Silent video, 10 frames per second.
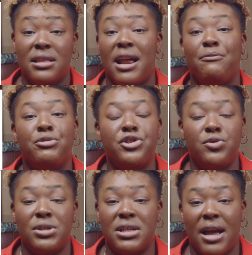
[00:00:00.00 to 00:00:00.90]
that I've
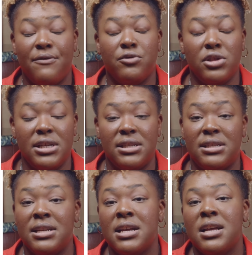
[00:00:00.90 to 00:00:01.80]
produced and I've released.